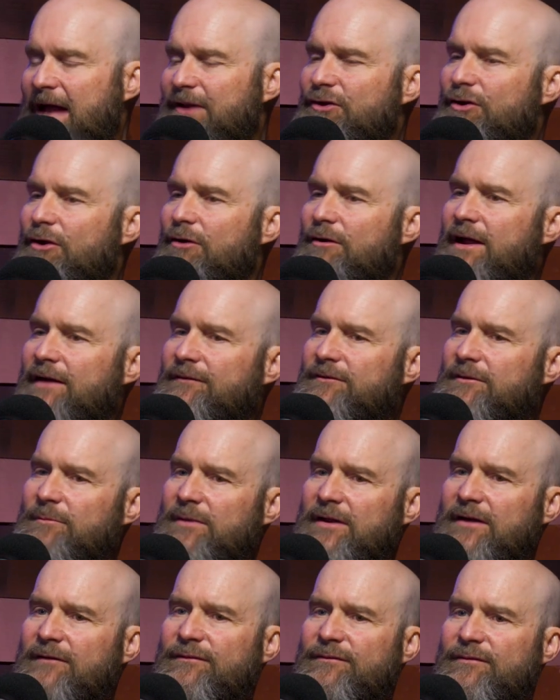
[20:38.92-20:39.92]
And you don't have to
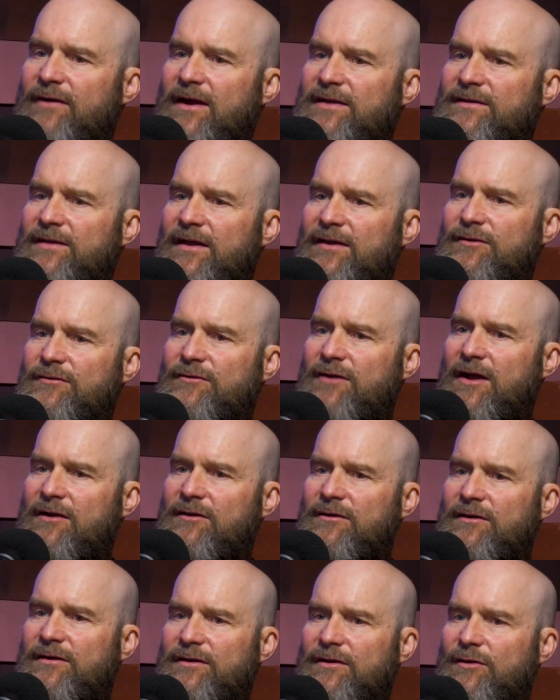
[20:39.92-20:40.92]
be afraid that you're not
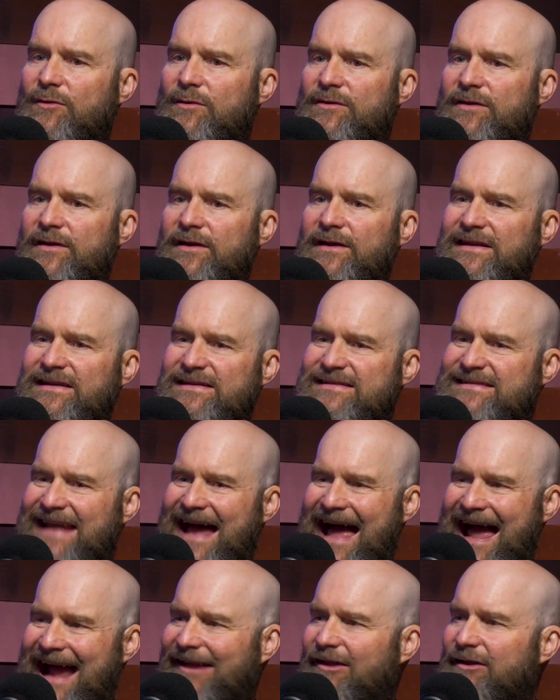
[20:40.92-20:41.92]
going to deal with it
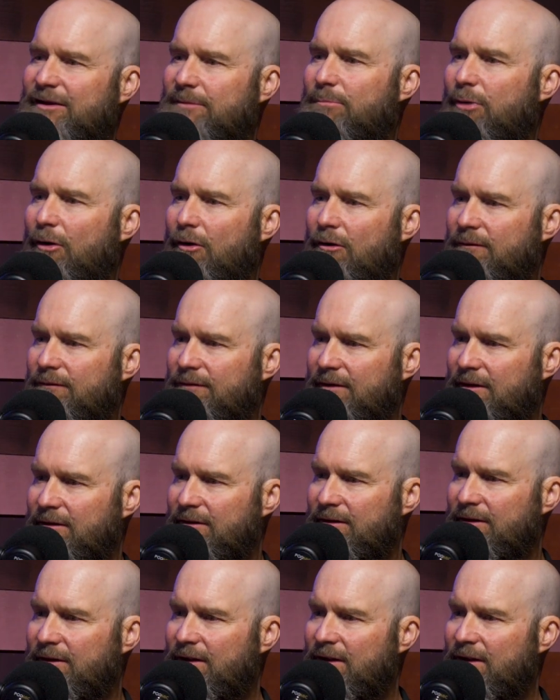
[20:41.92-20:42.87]
exactly perfectly.